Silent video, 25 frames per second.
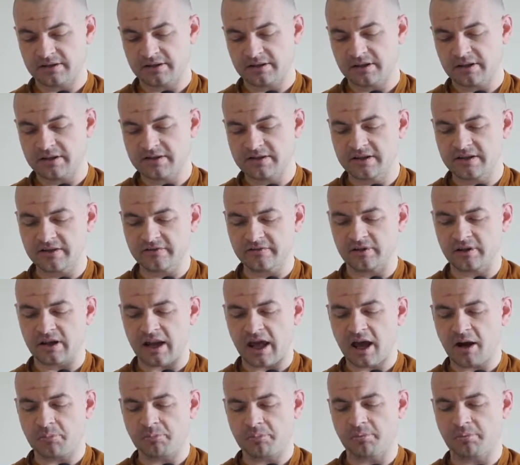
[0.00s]
is given
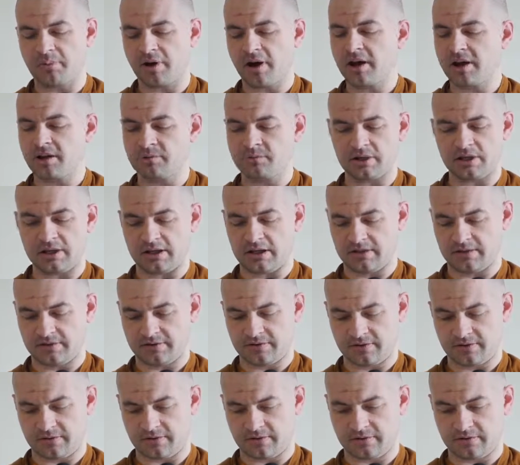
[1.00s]
up by me,
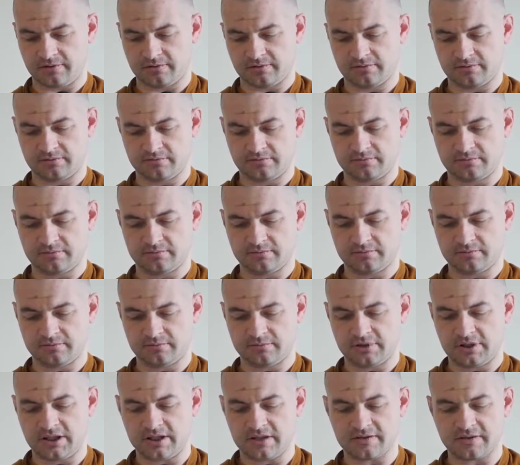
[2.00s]
sir,"
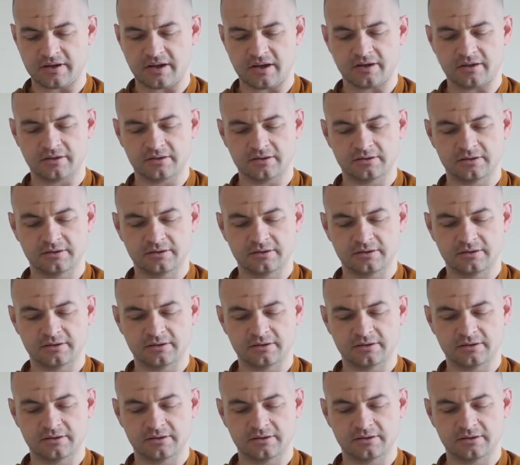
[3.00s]
he said.